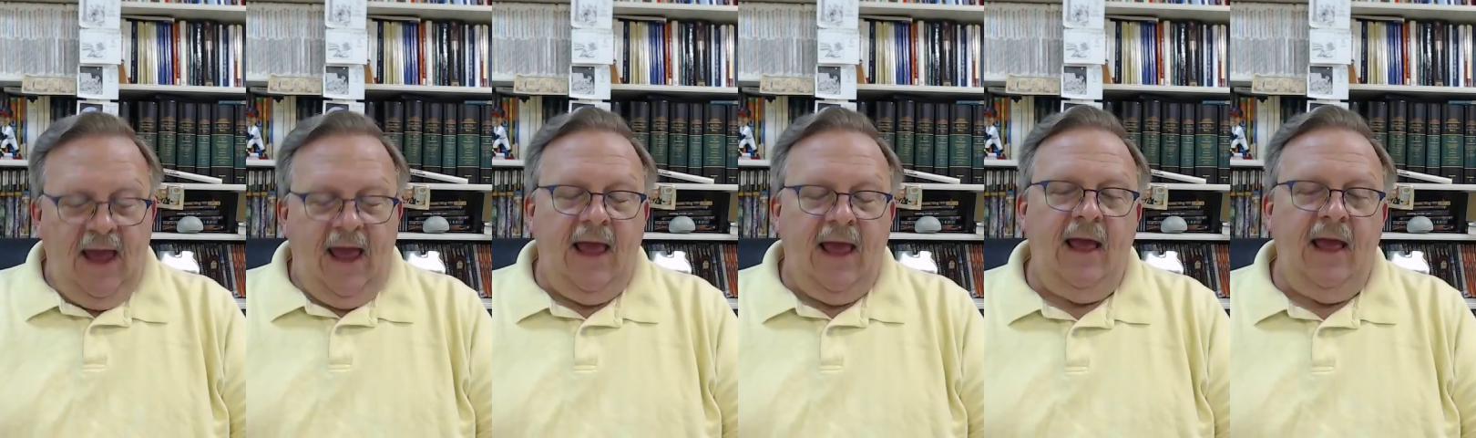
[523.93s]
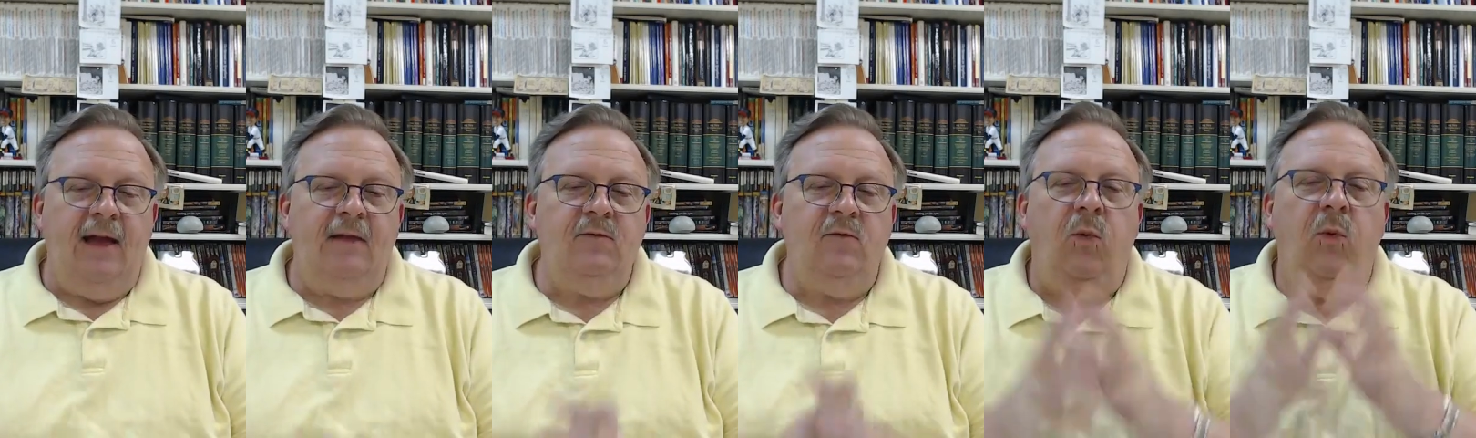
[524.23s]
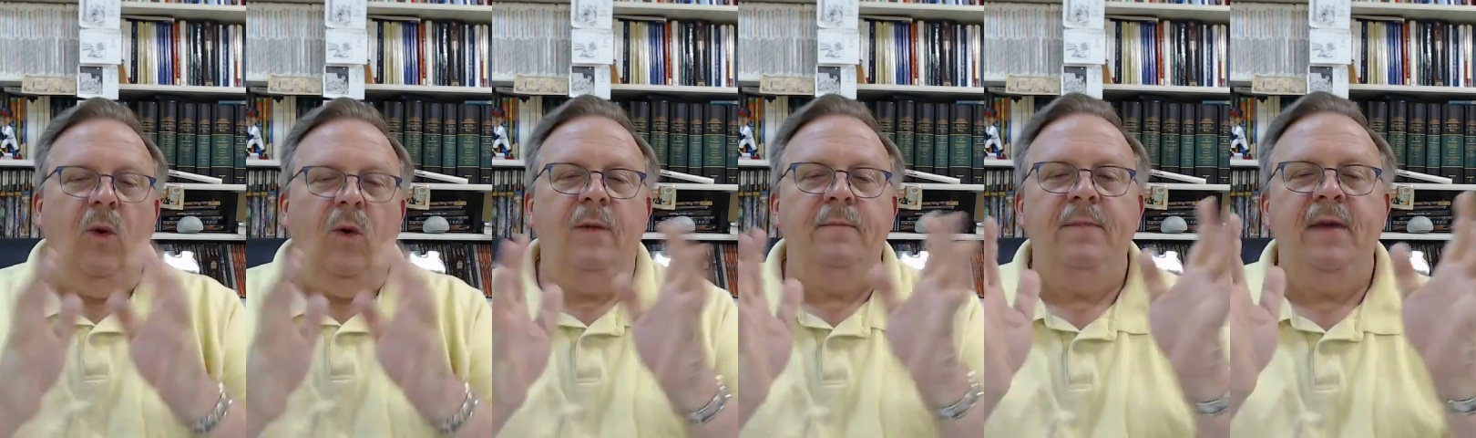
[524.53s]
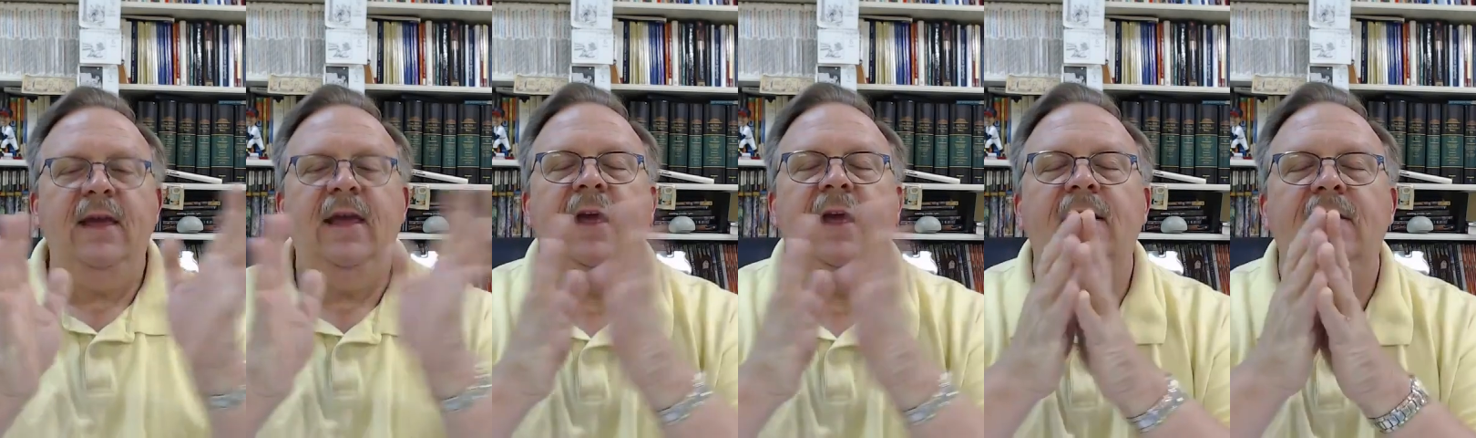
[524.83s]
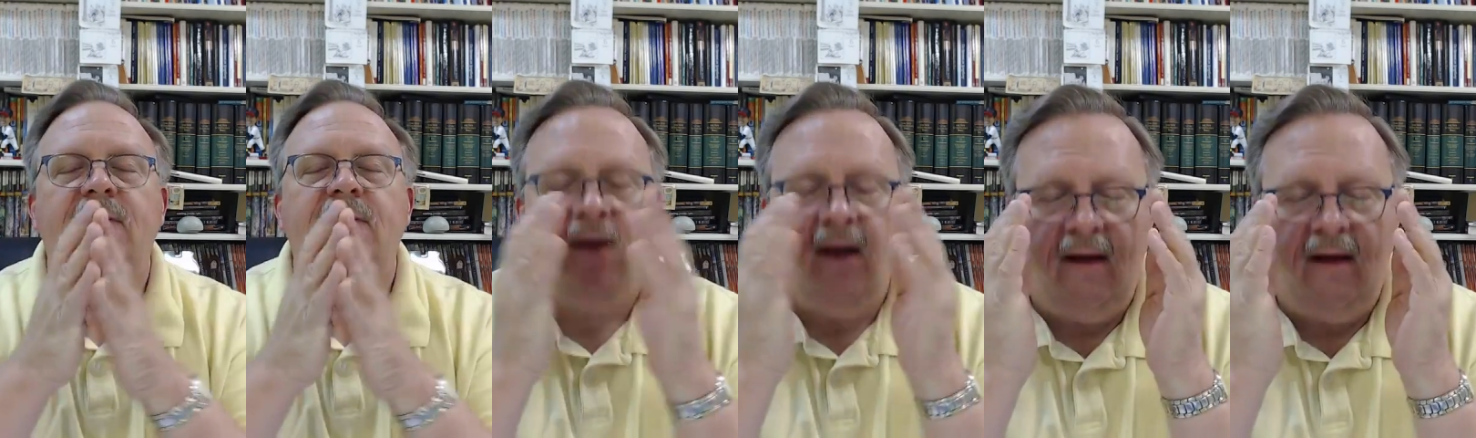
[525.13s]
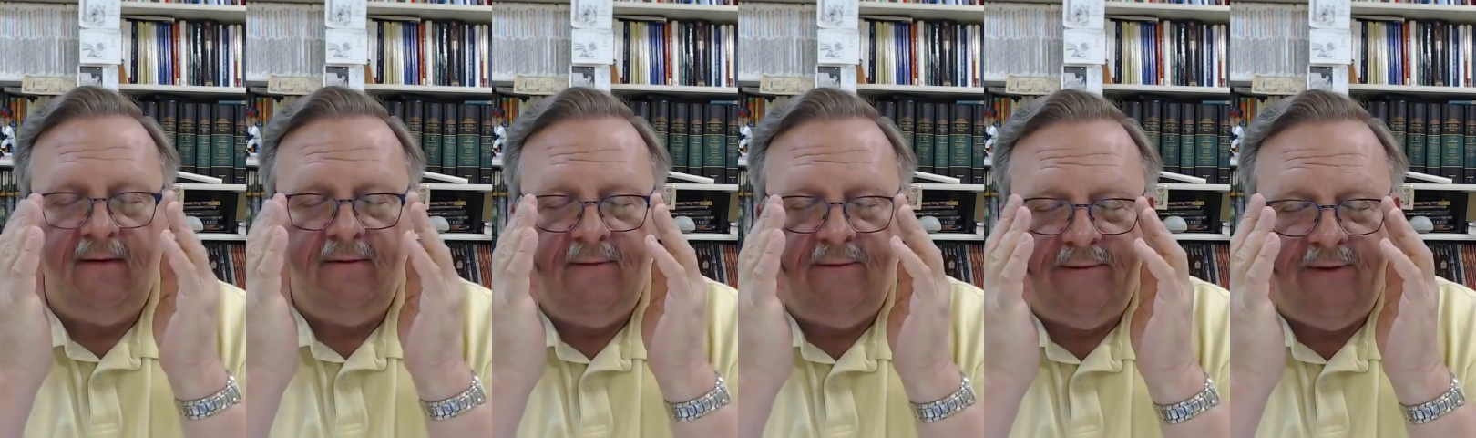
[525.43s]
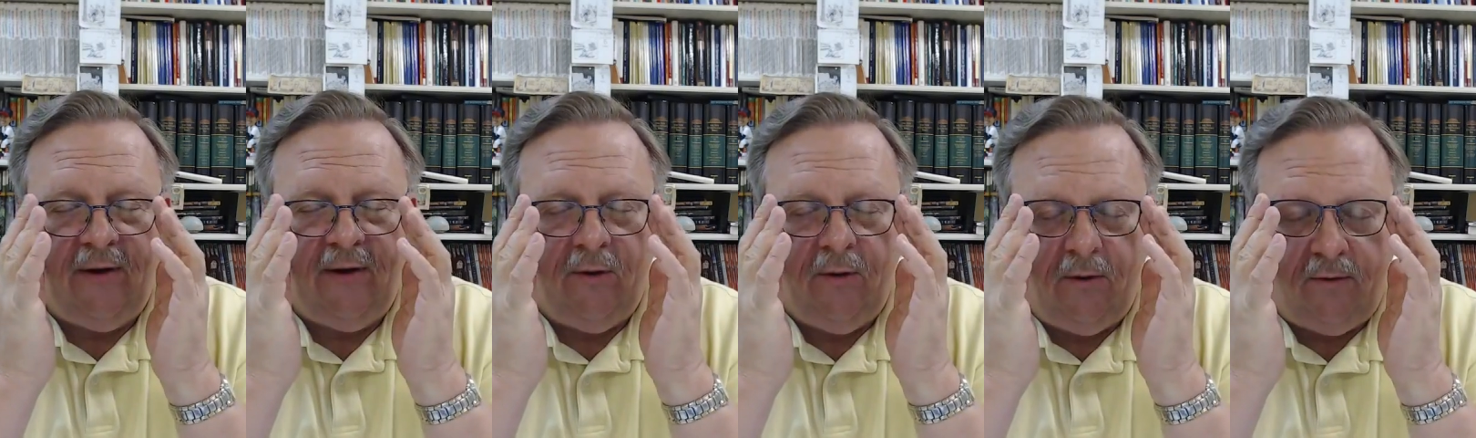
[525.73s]
and what begins to
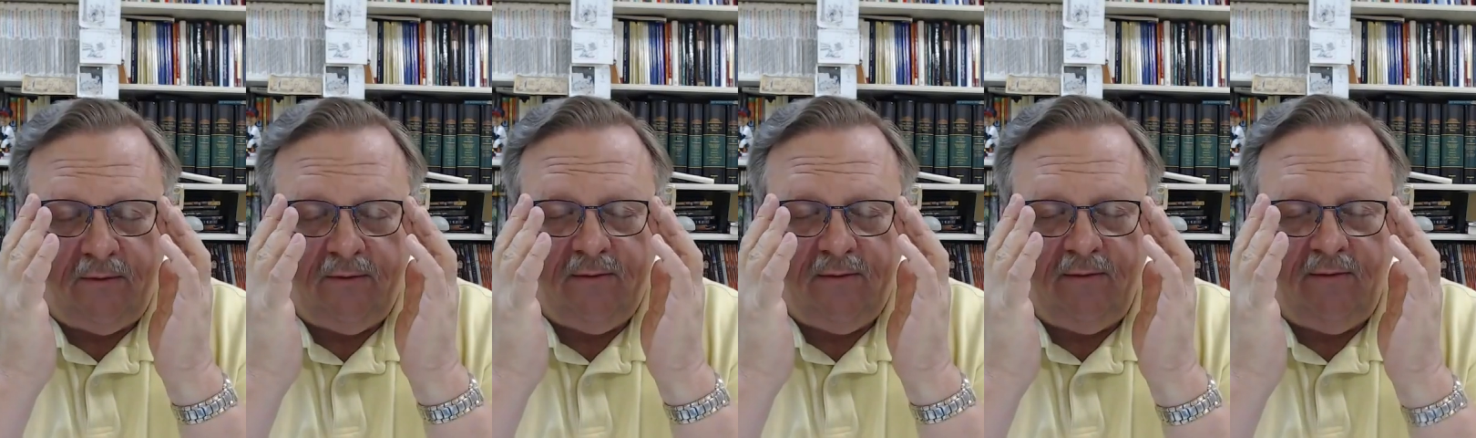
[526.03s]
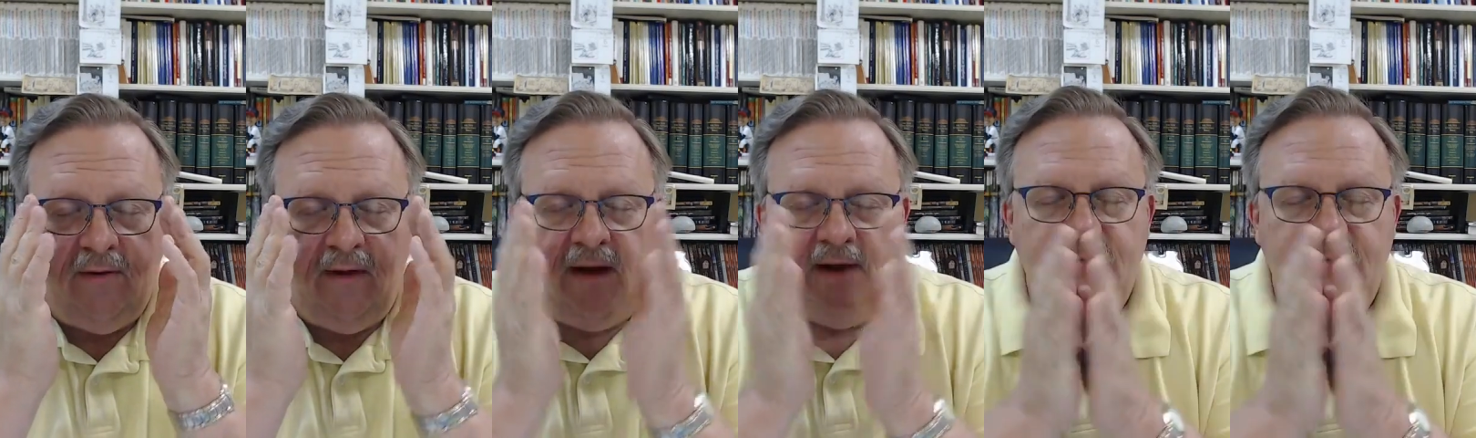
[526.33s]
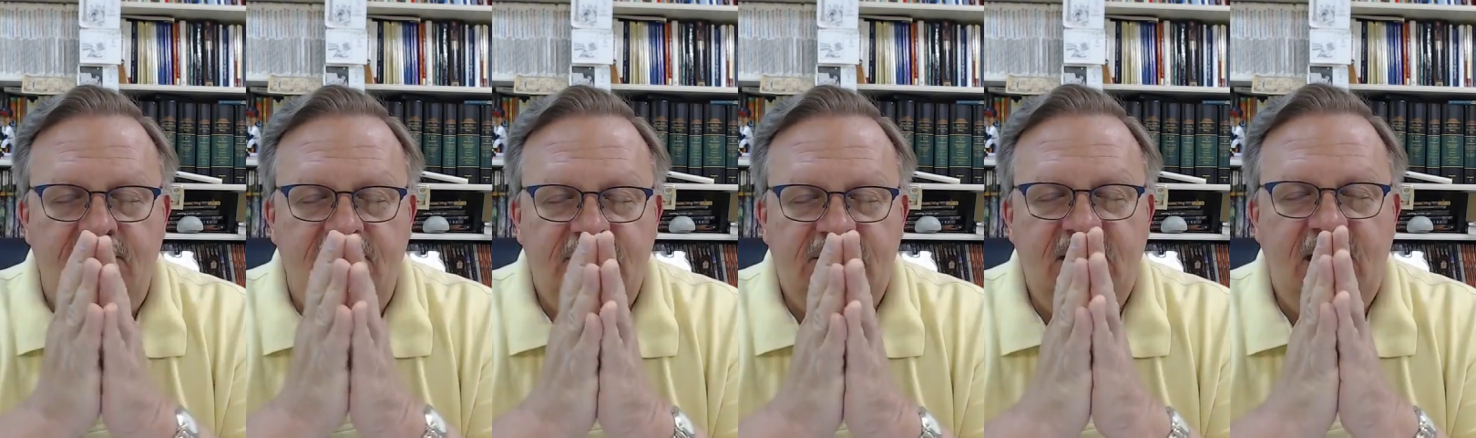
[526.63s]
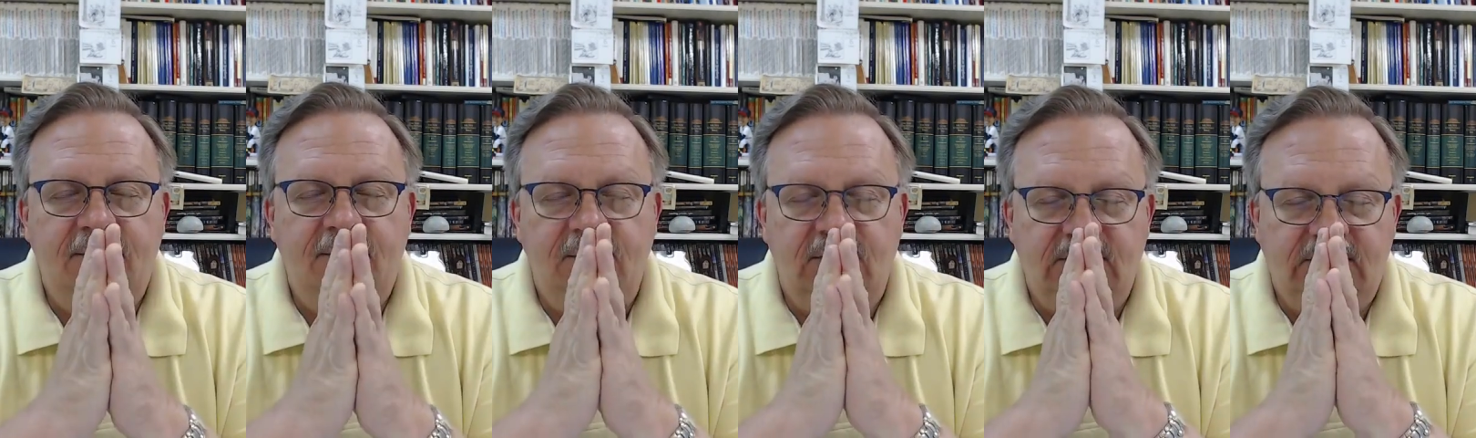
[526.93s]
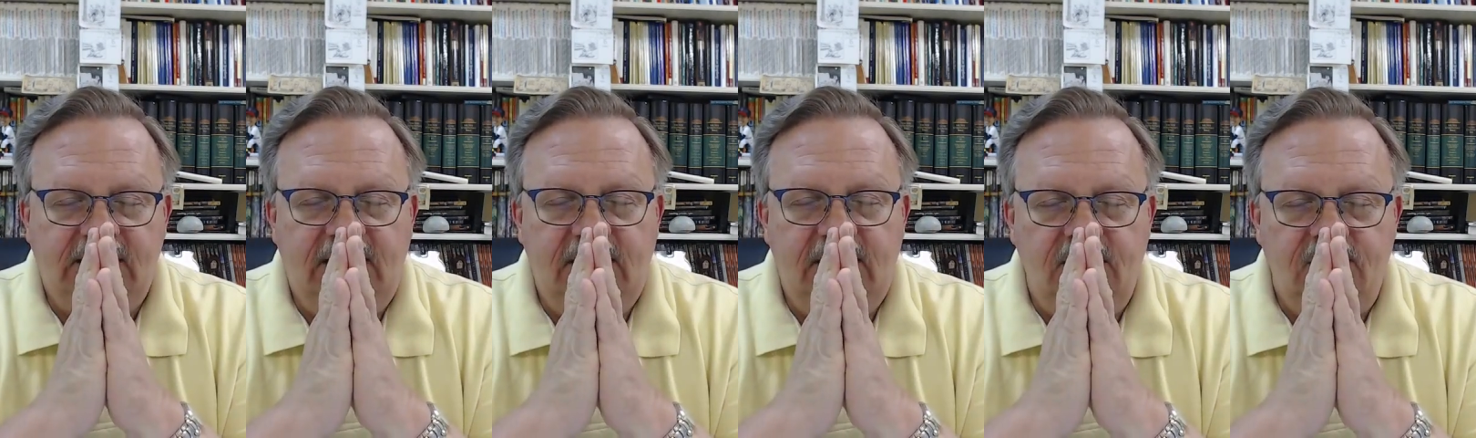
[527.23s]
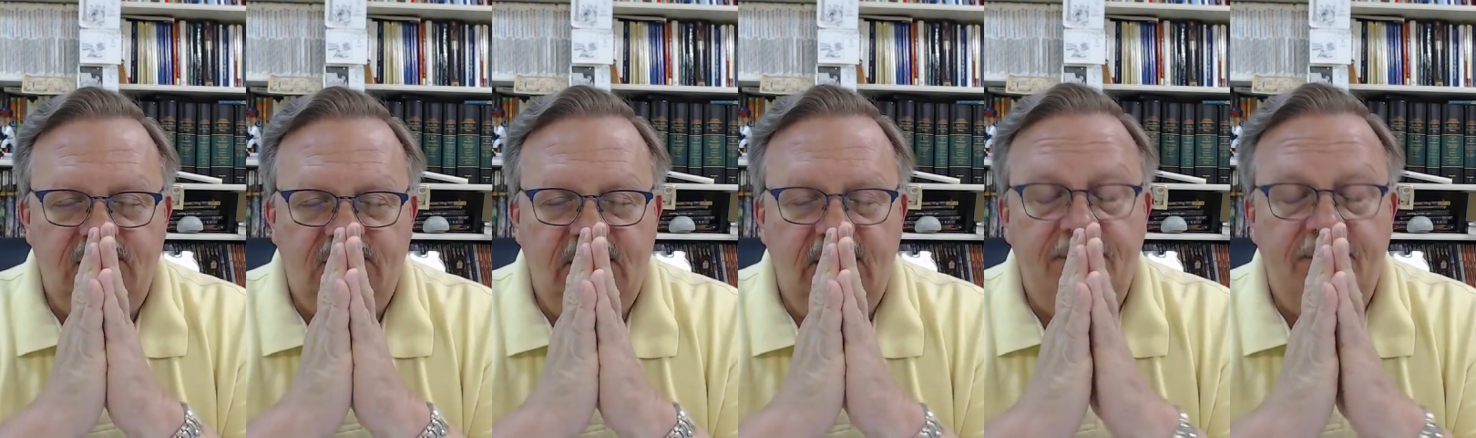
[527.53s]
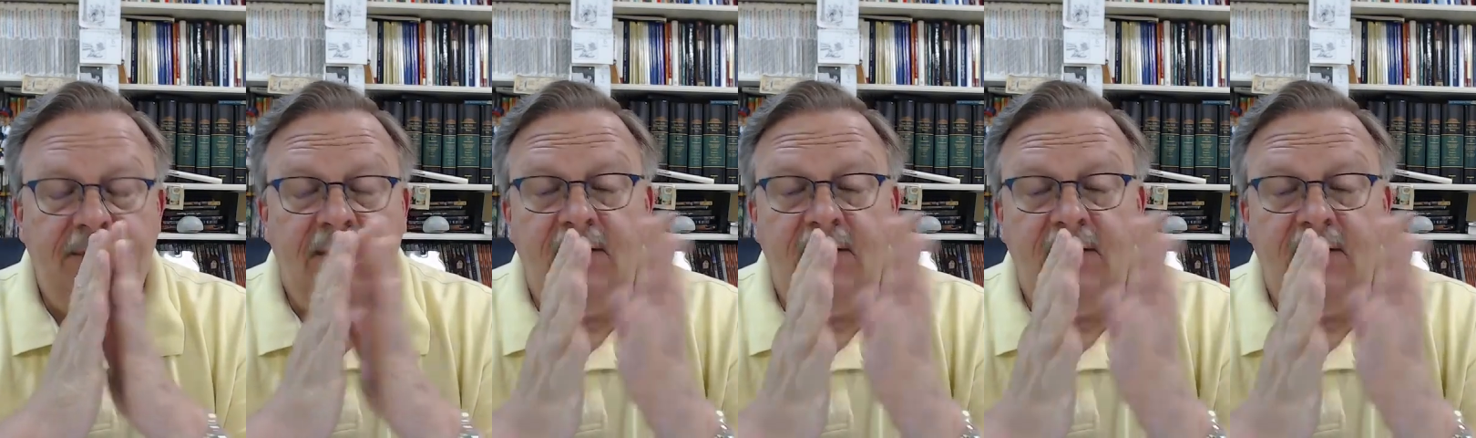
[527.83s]
unfold under Samuel's leadership,